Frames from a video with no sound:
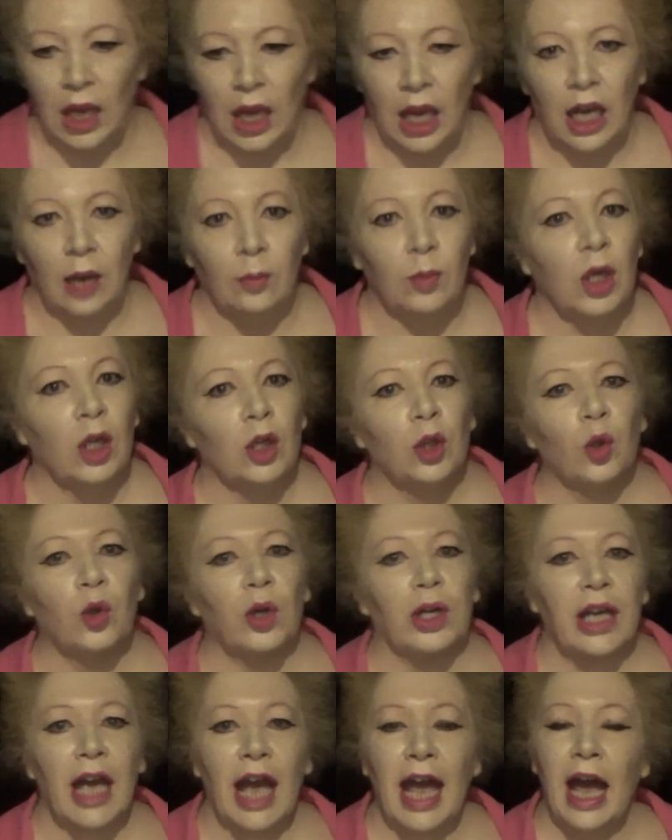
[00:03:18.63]
And I'm going to look
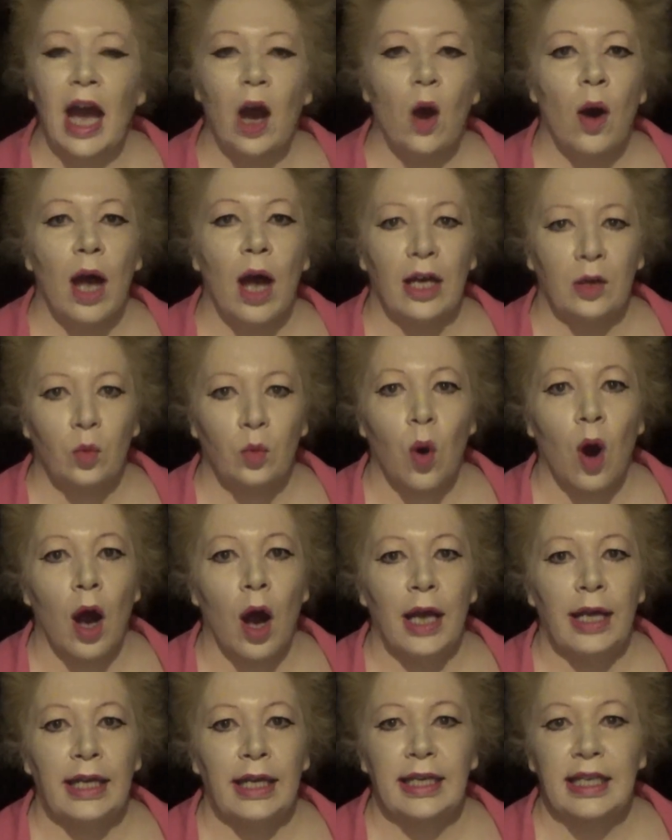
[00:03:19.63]
at how and
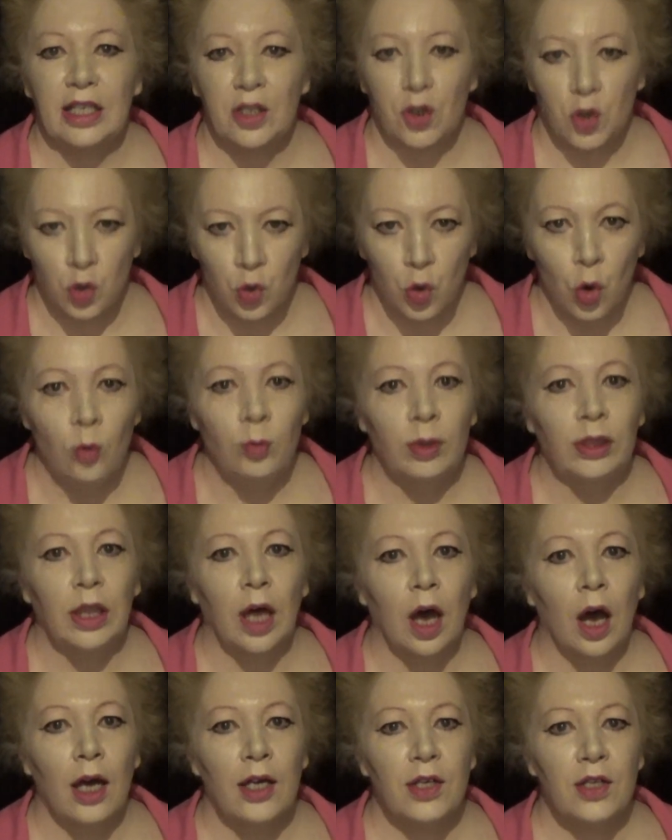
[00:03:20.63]
why it is
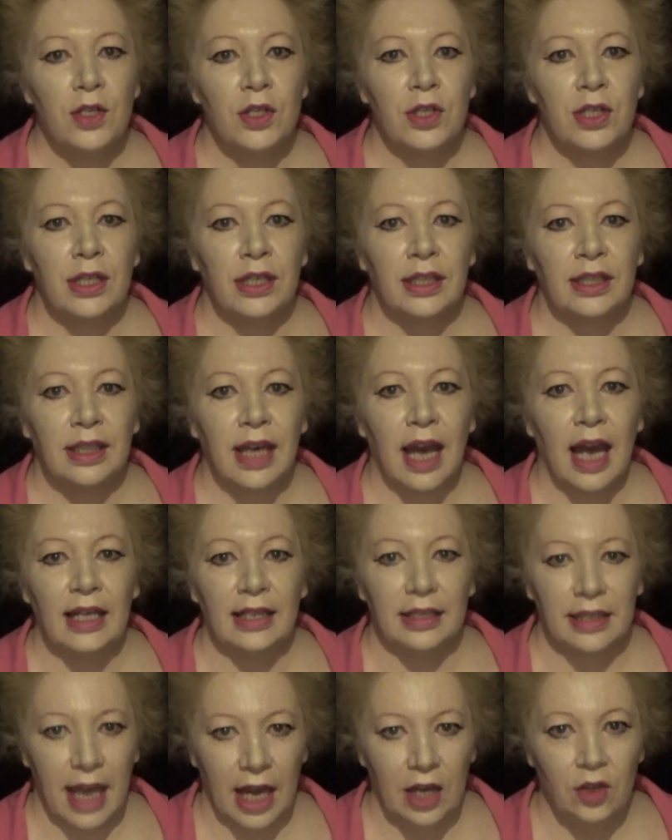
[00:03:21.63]
normalised
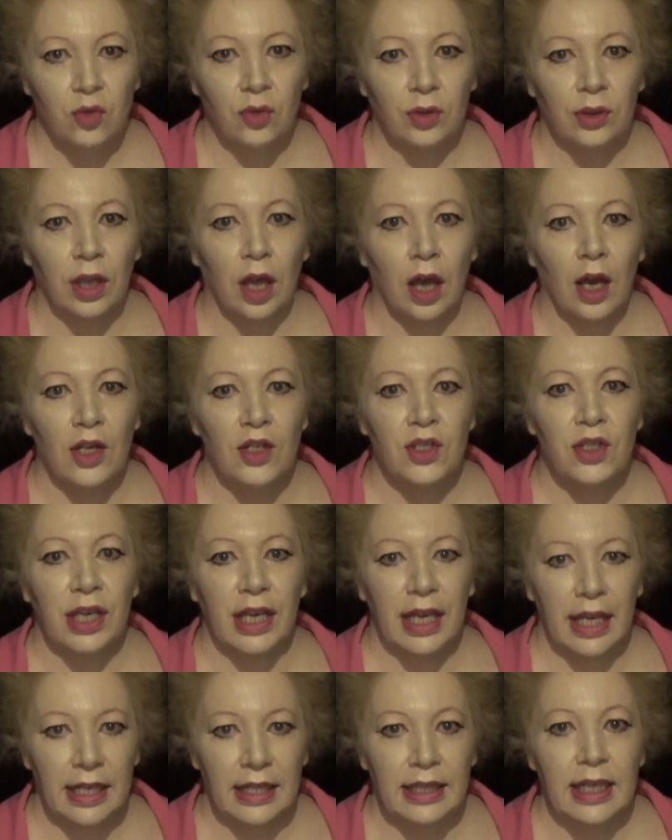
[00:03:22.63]
and naturalized
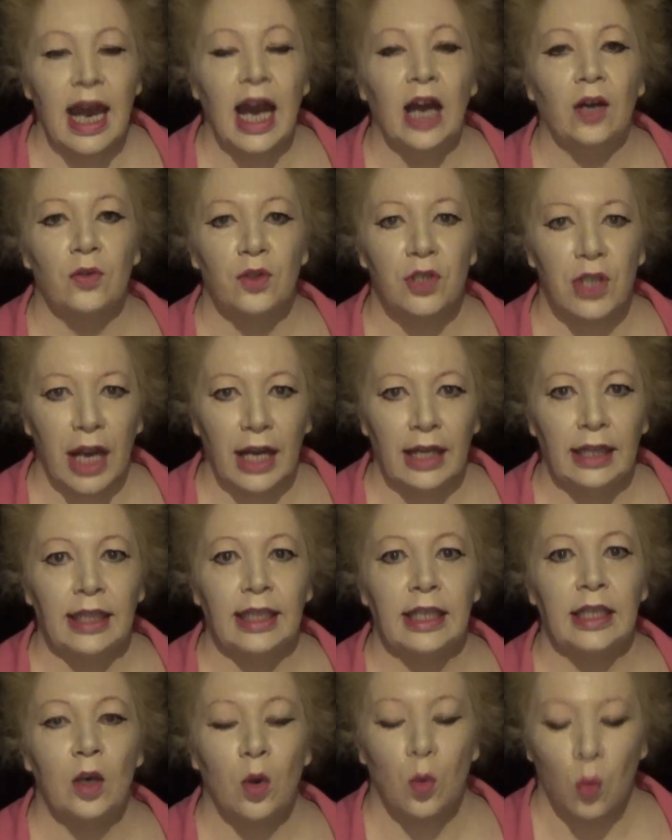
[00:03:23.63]
in our
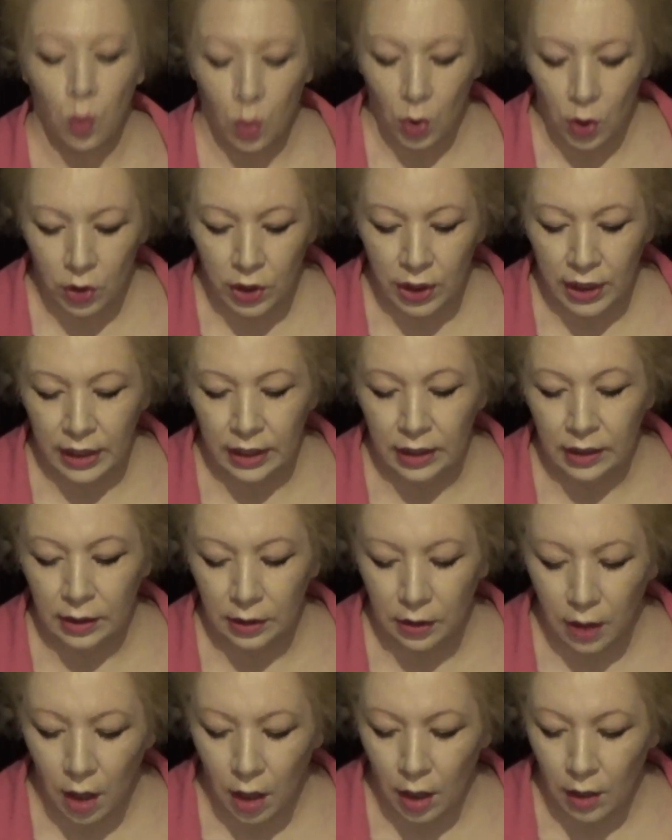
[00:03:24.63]
daily working
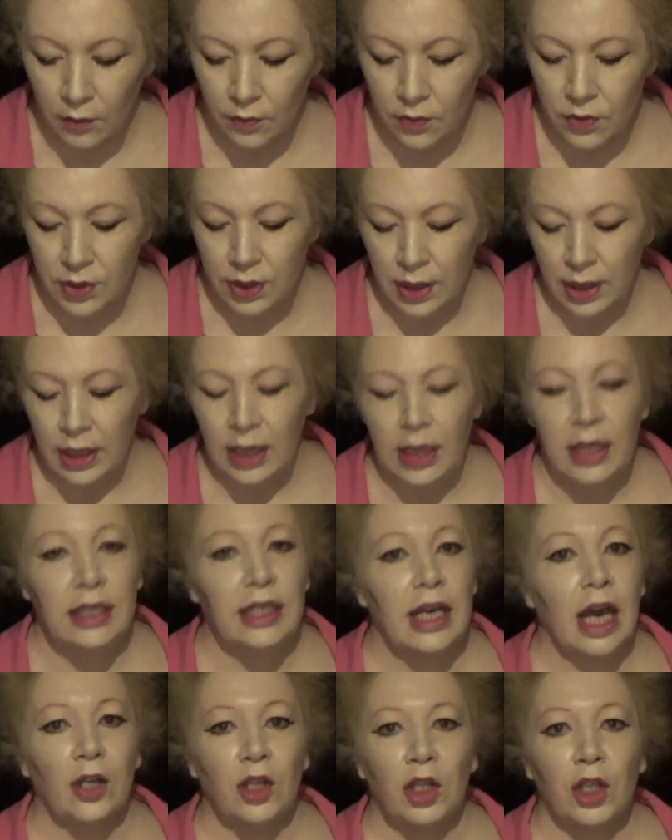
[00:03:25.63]
lives.
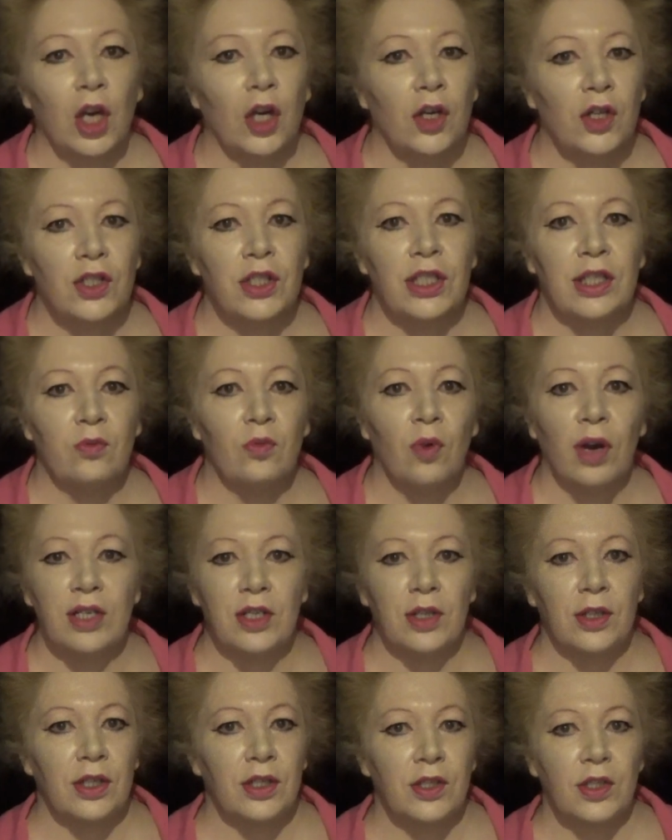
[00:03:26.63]
Now, you're going to see
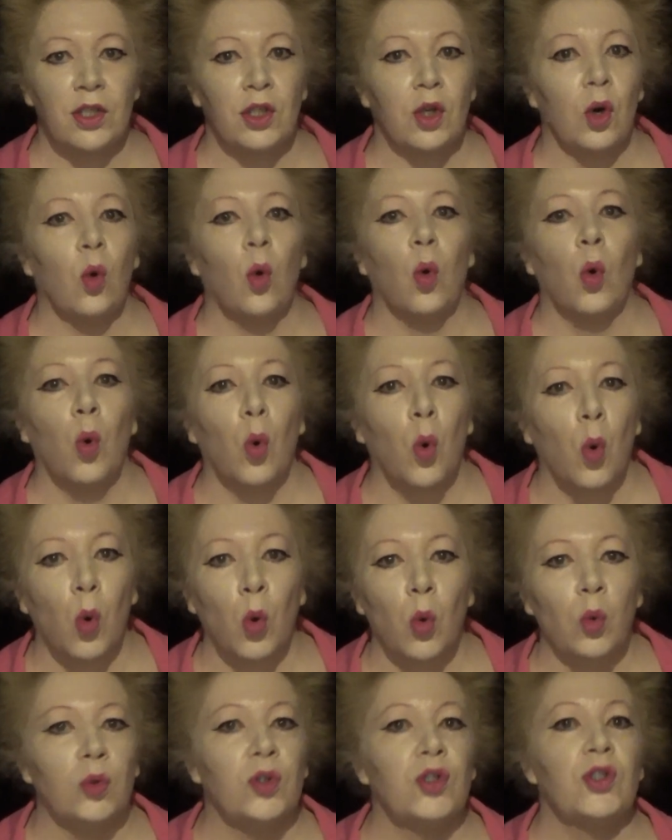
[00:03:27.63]
resonance to
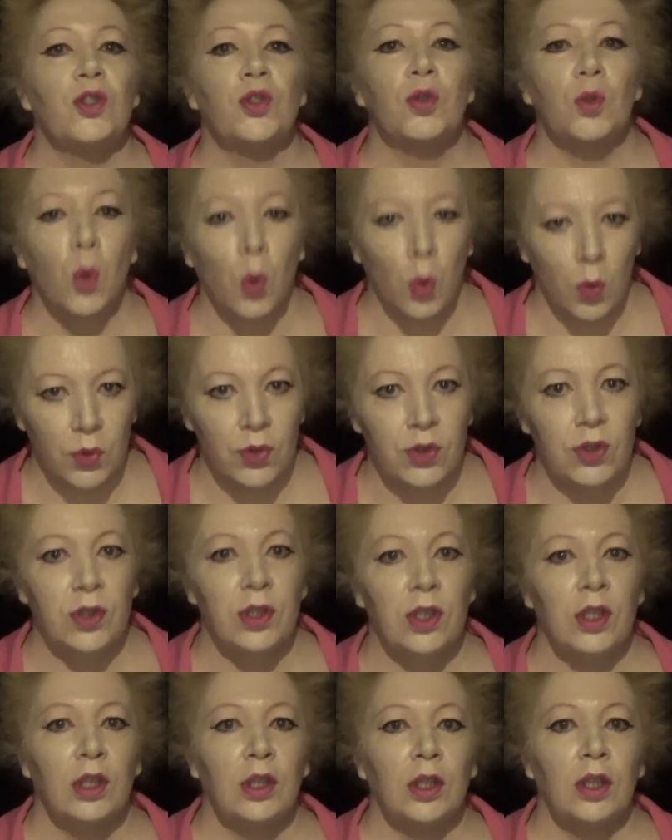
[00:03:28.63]
all sorts
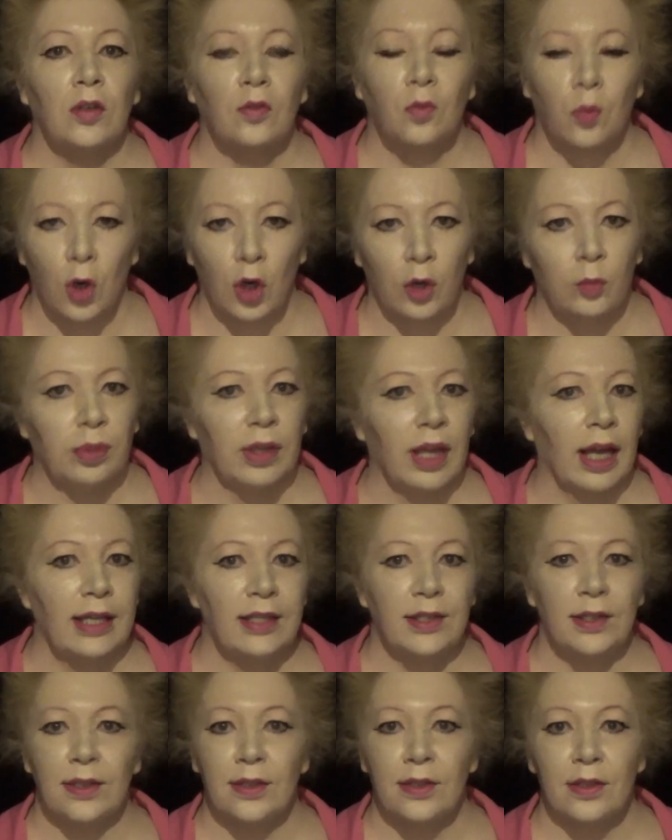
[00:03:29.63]
of
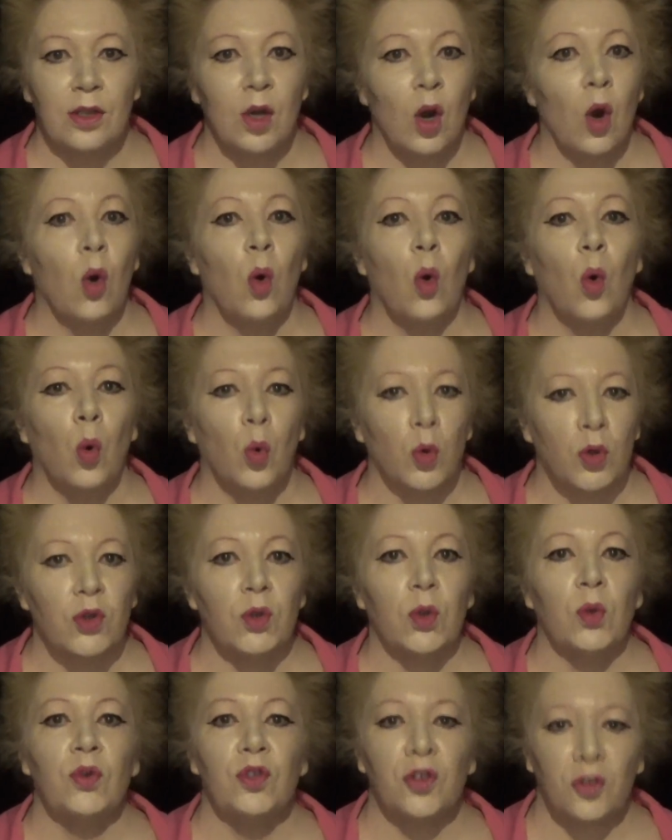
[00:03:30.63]
workplaces, all
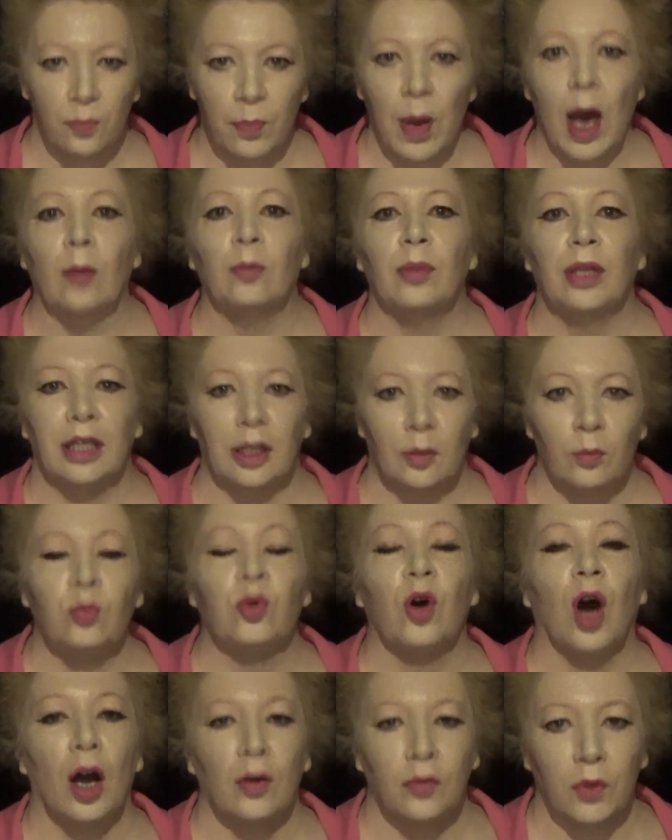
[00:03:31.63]
sorts of public and
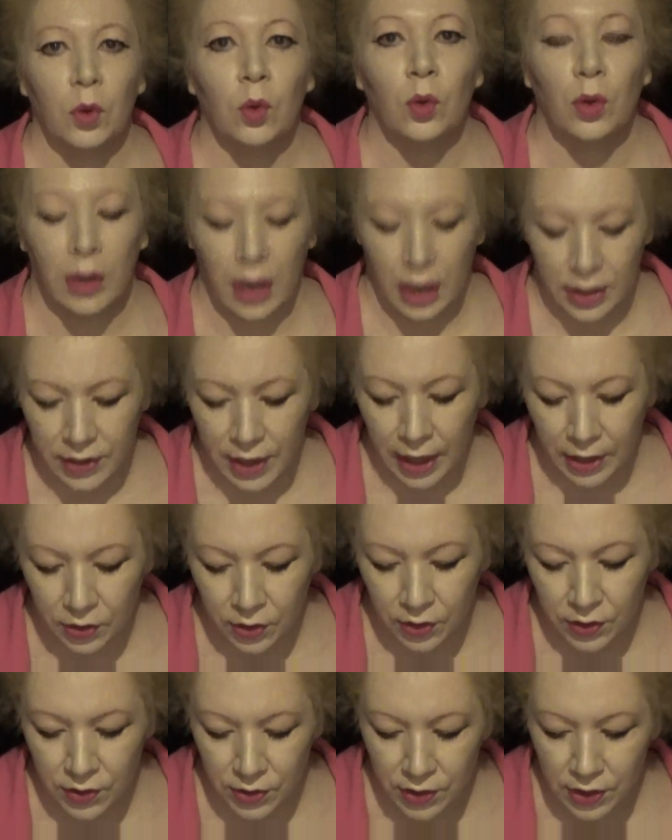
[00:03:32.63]
private
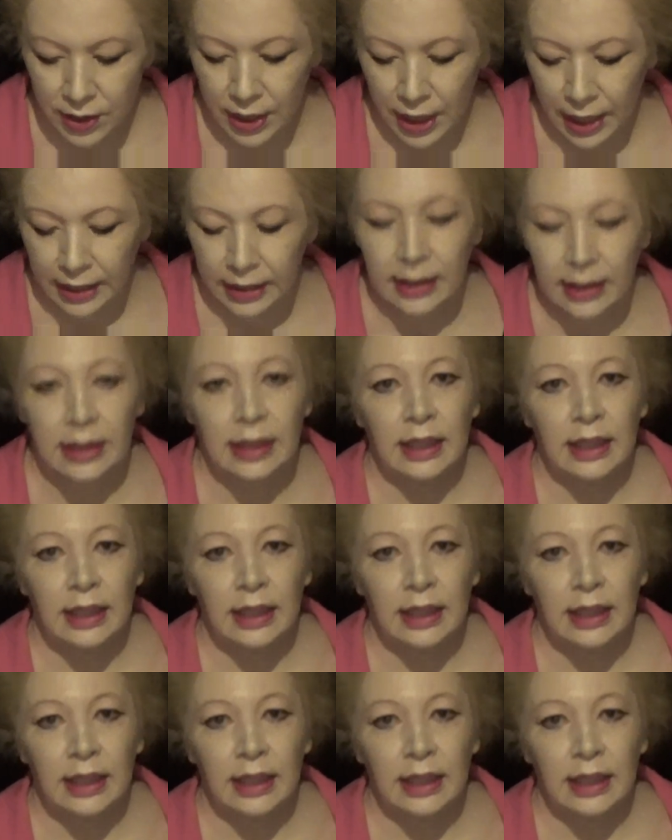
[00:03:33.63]
organisations today.